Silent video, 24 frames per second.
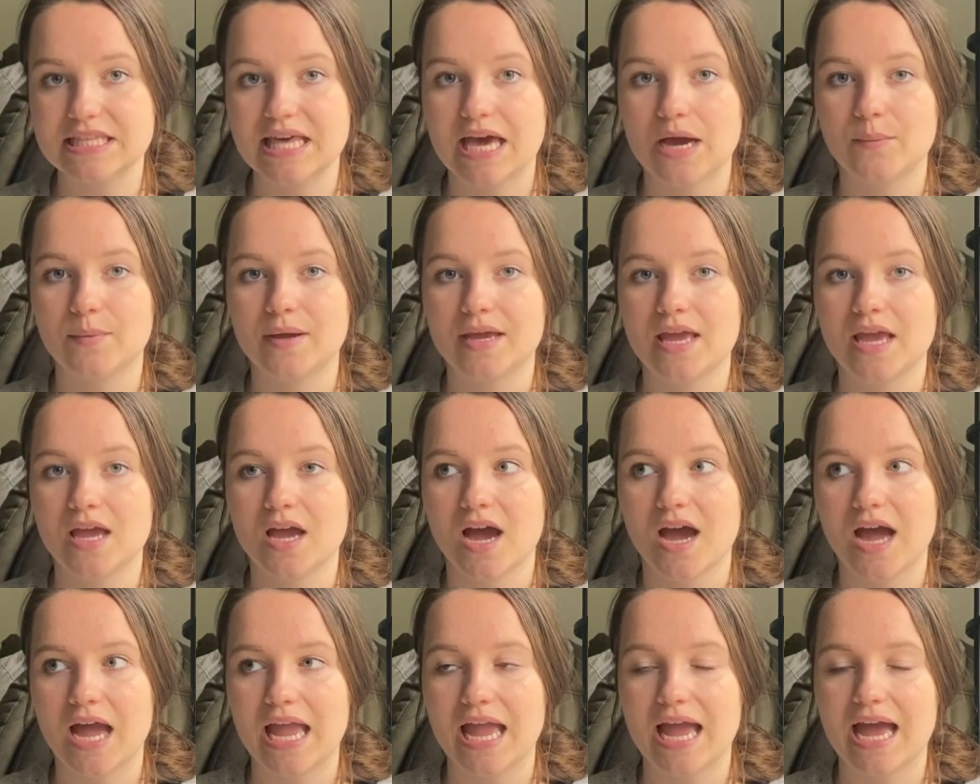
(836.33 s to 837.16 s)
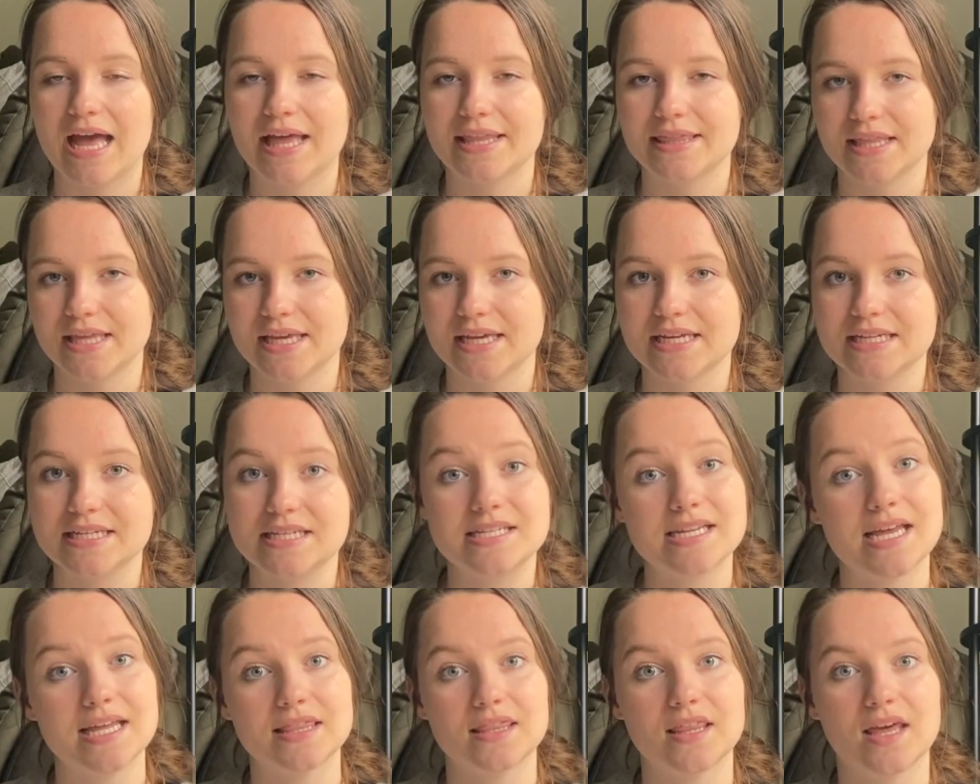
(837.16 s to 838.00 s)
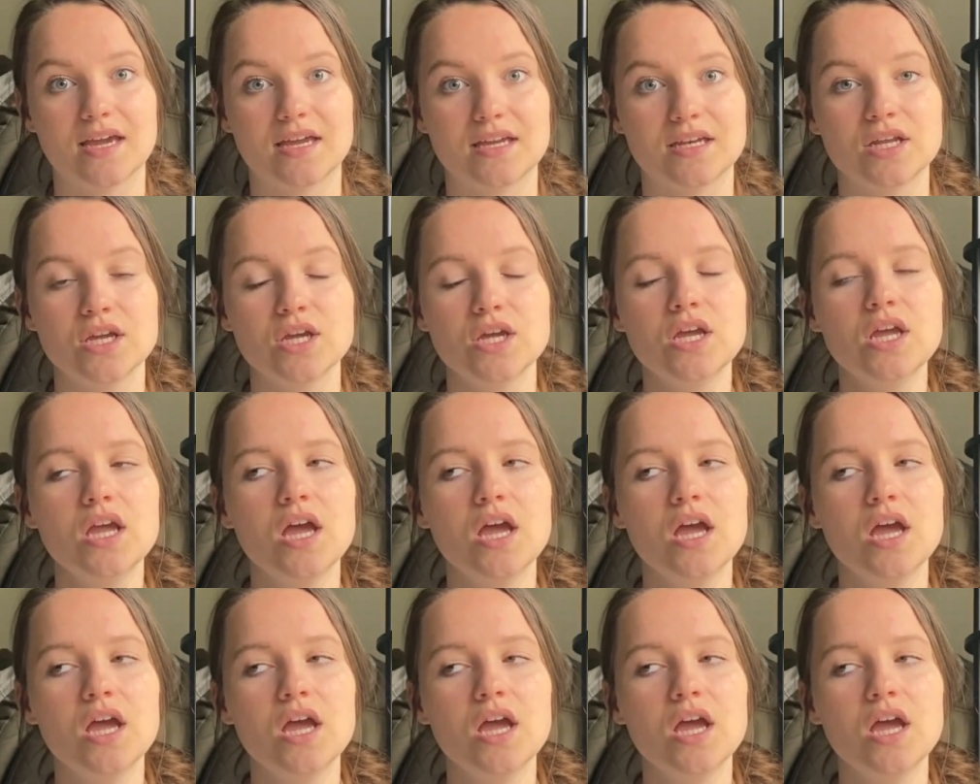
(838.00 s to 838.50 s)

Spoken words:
That way I had like a deadline.